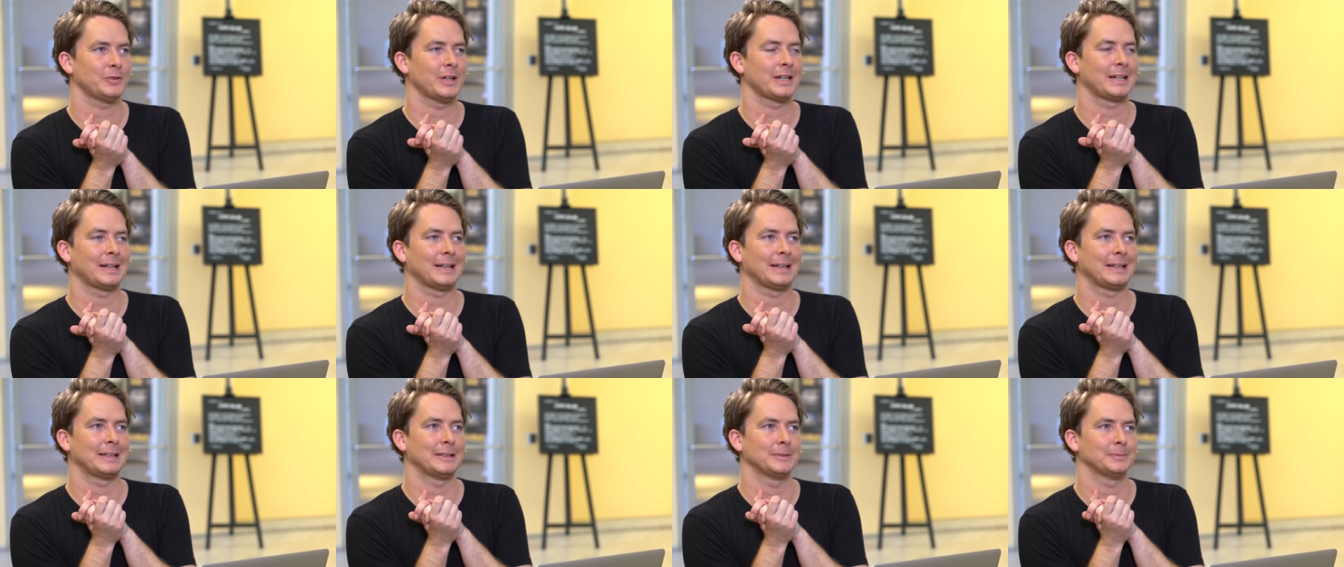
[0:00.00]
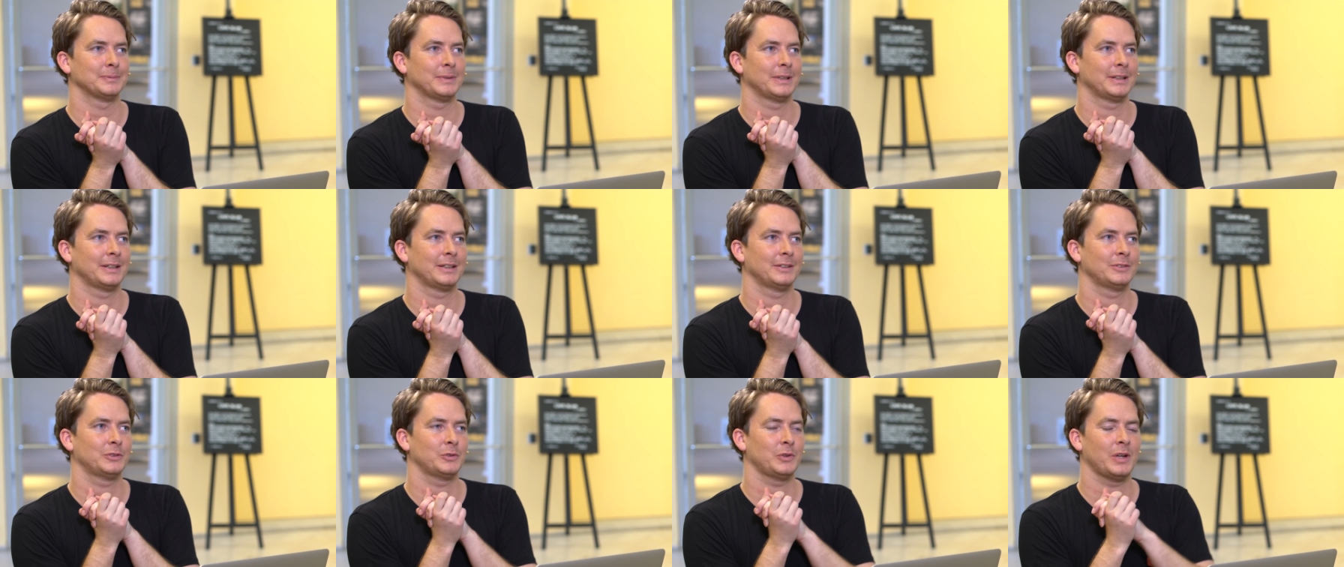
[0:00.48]
finally,
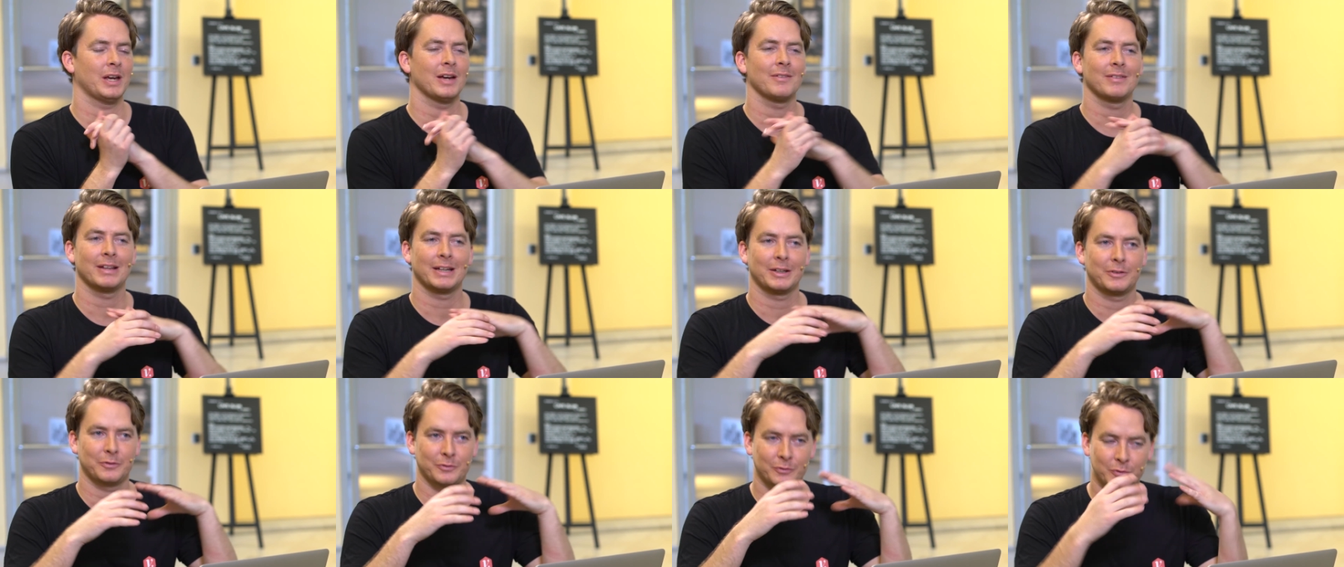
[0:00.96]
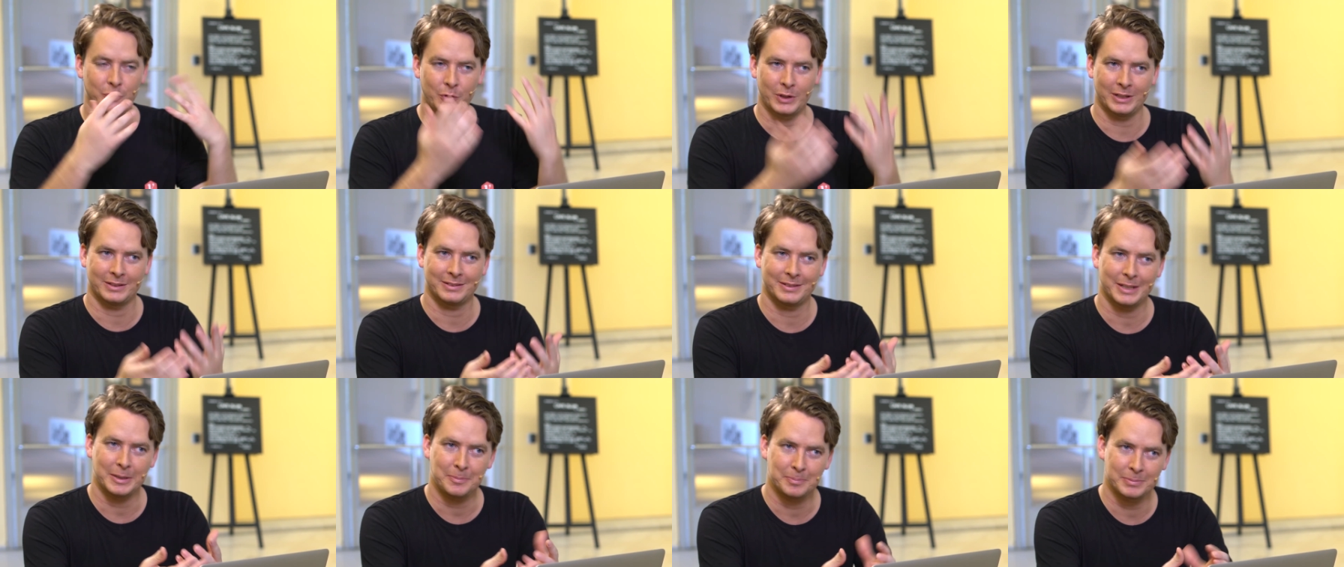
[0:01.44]
uh, do you have like three
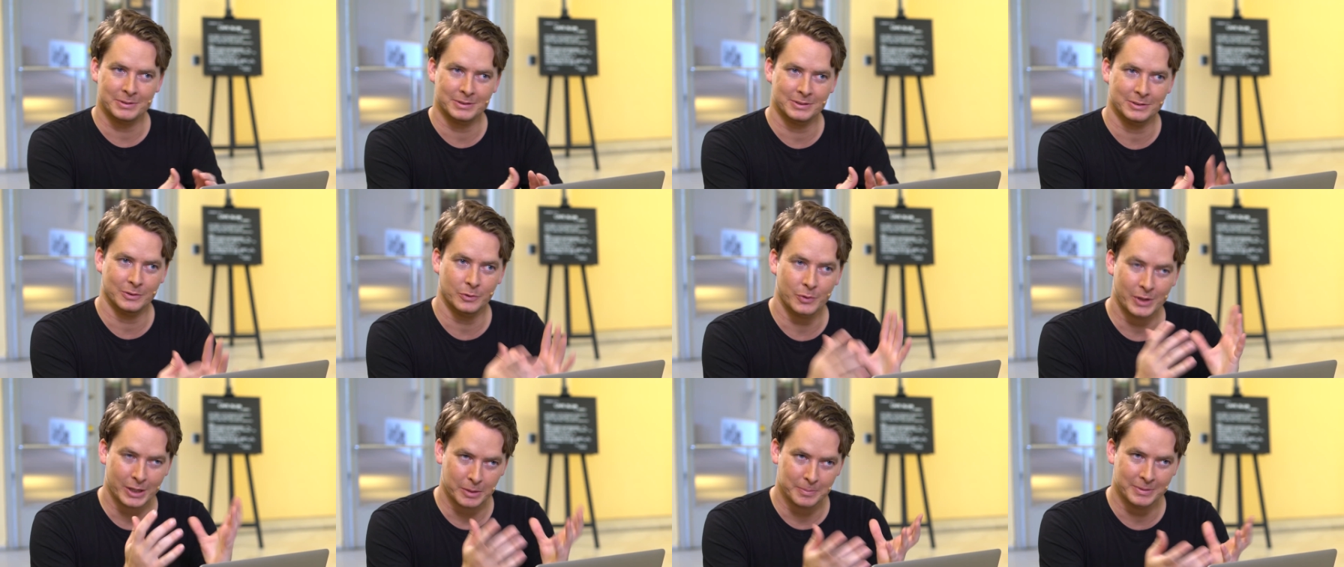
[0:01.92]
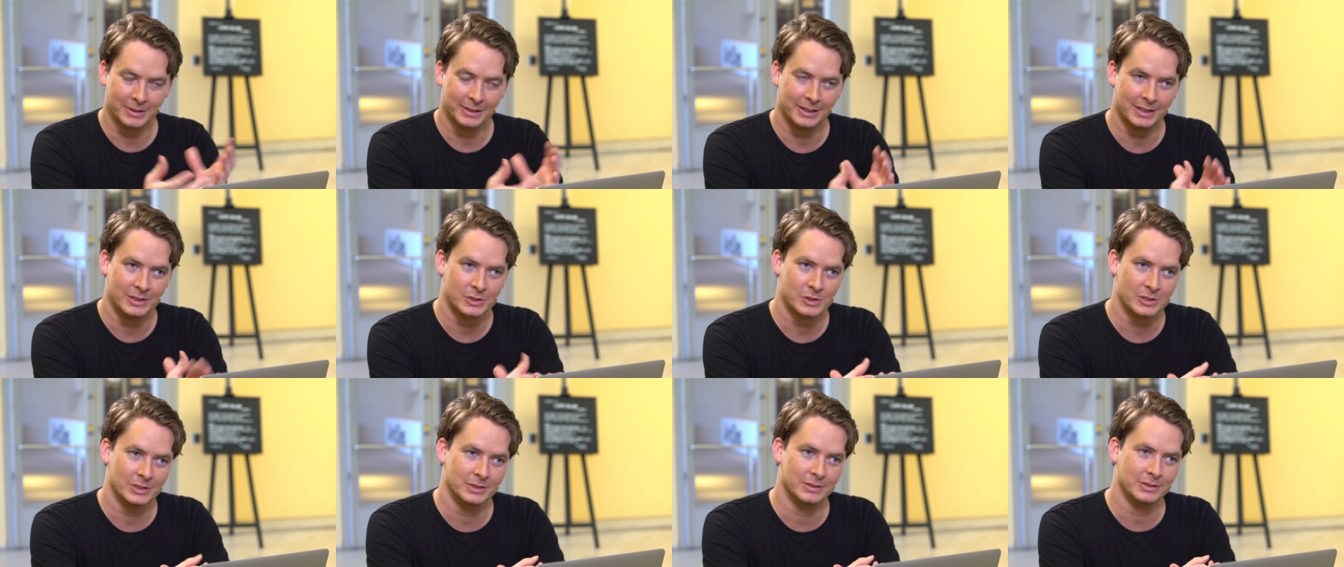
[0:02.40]
tips or
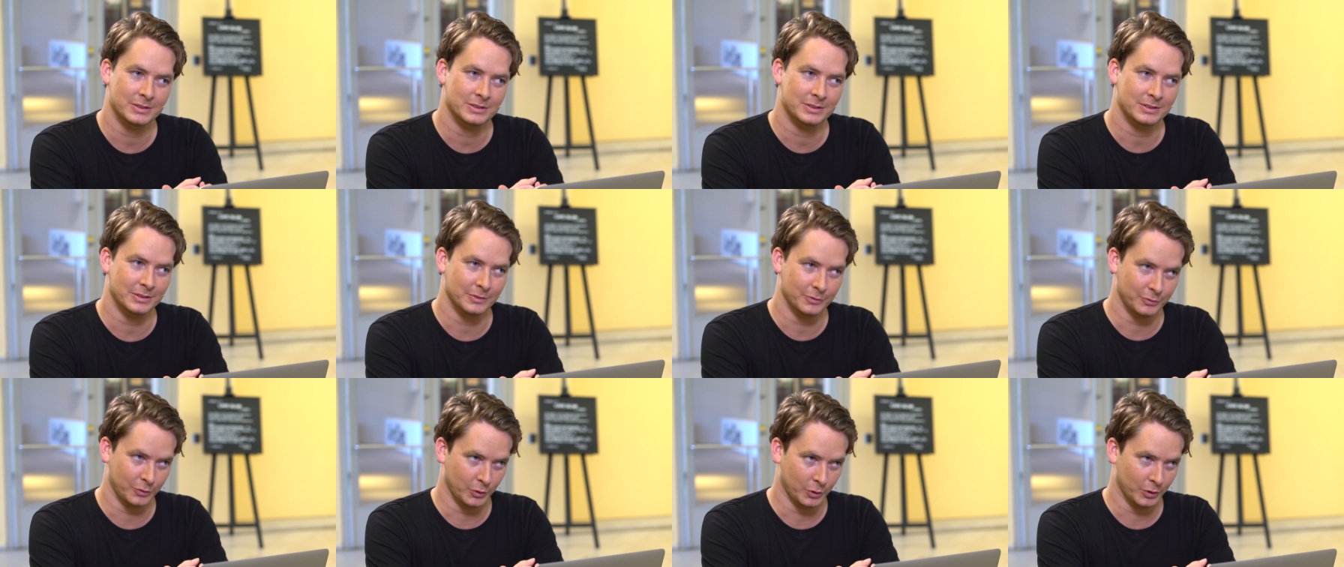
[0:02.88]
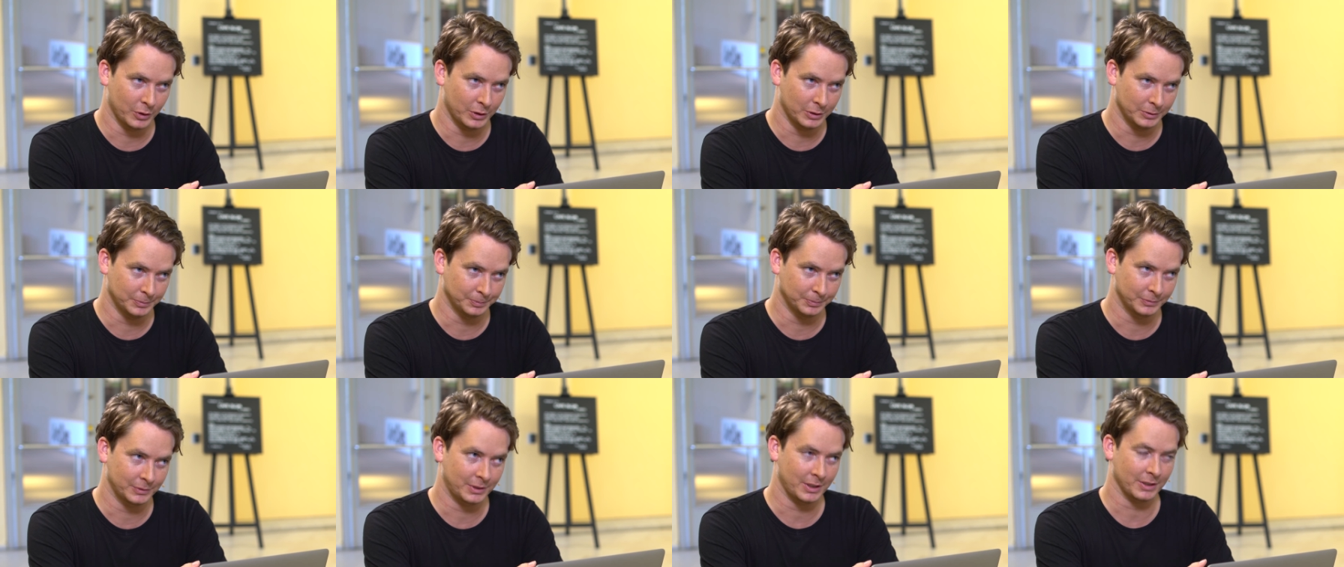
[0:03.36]
recommendations for
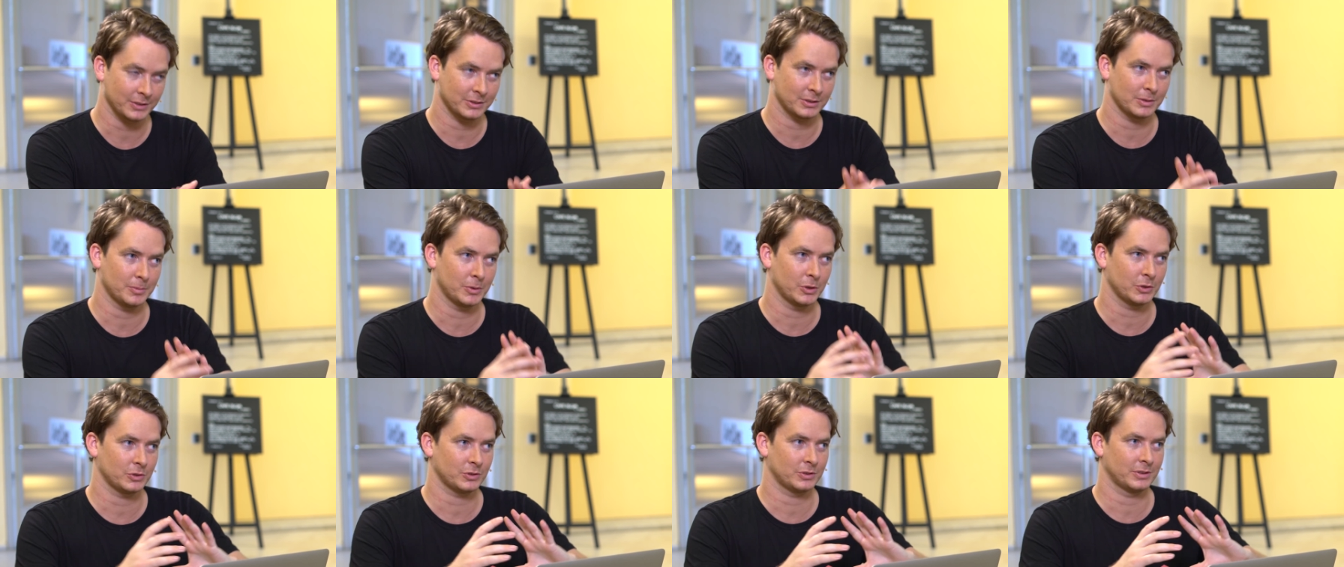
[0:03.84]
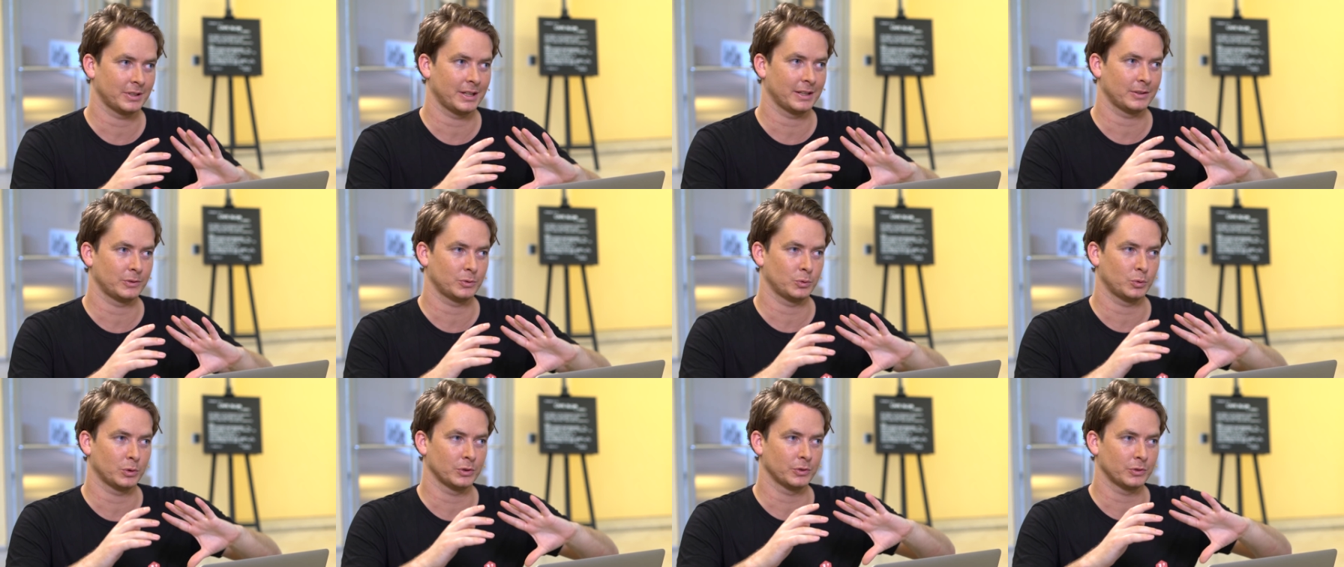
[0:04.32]
customers
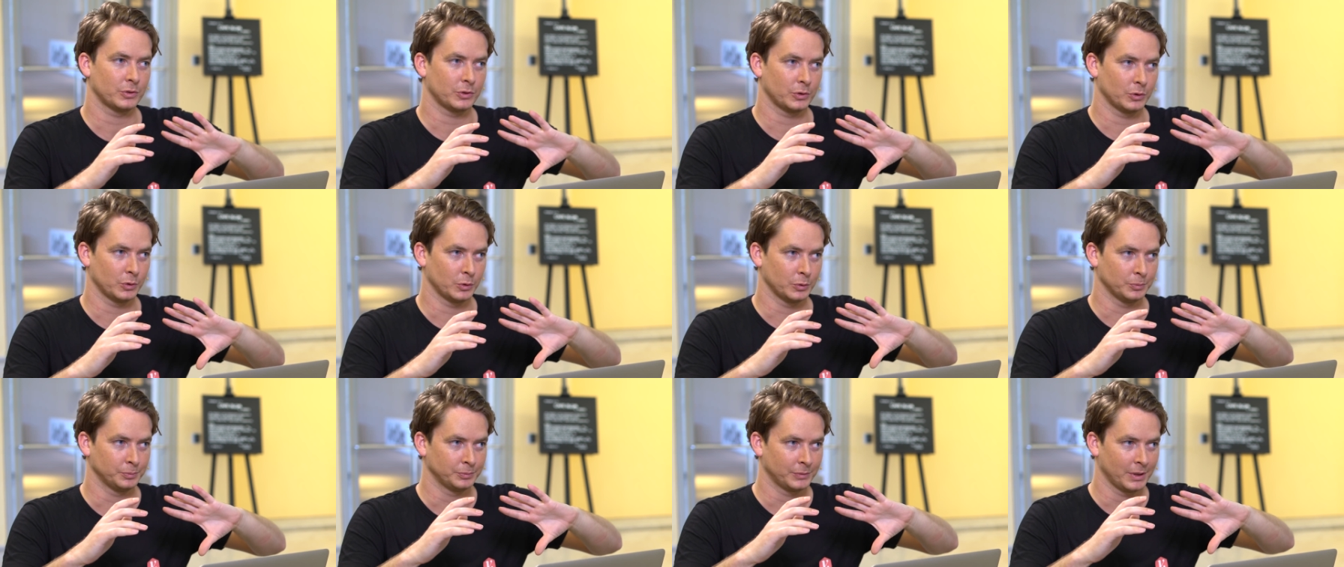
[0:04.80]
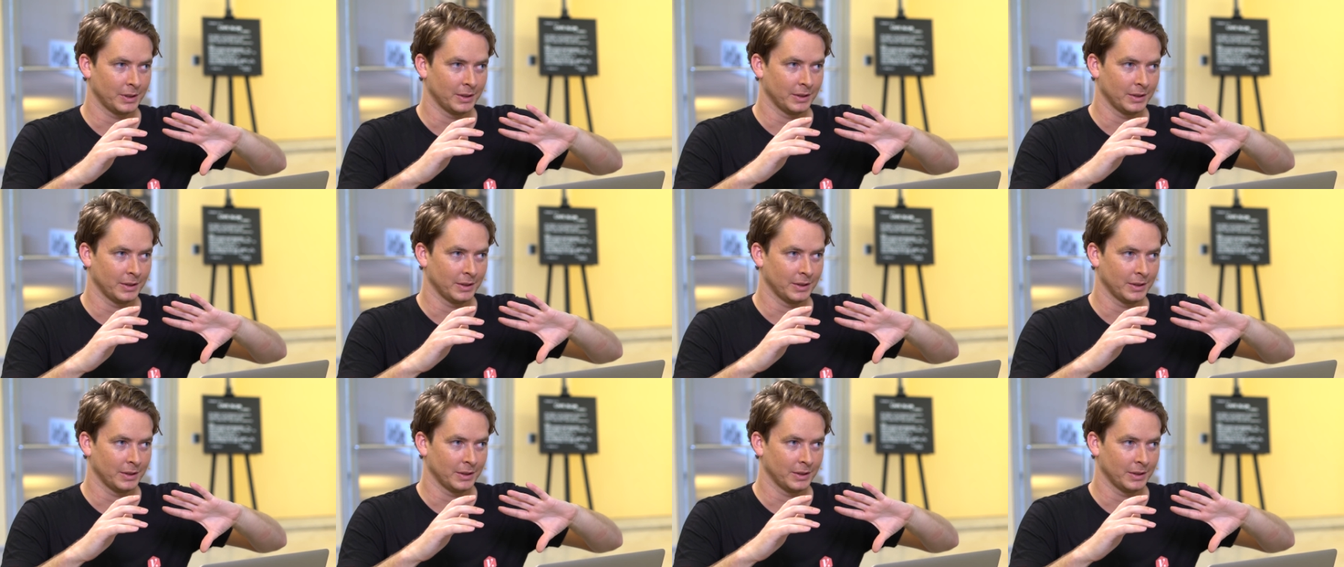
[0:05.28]
that want to